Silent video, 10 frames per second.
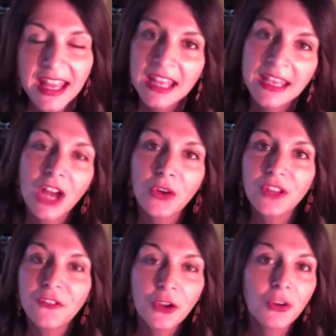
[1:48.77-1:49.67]
Now, if
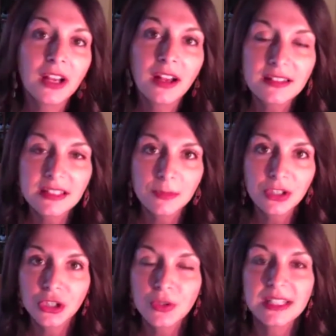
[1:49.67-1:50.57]
you're accustomed to
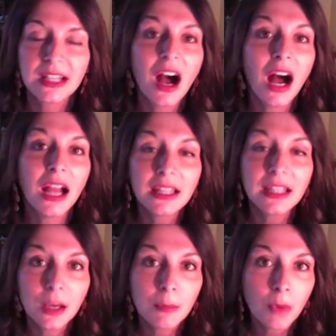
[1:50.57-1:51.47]
using a highly
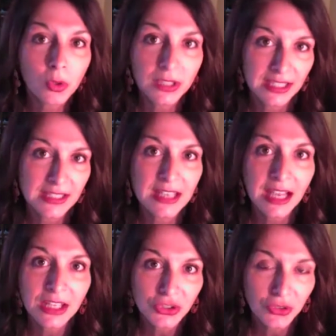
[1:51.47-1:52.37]
emollient night
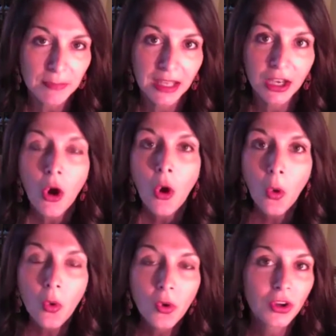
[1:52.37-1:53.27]
treatment,
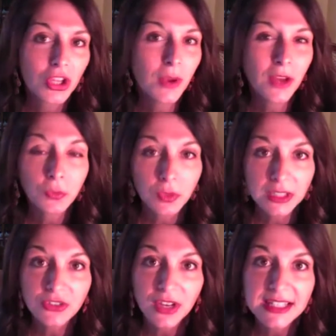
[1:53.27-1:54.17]
or you have really
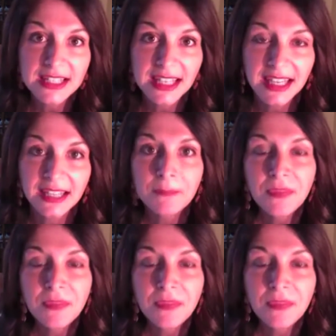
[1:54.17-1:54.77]
dry skin,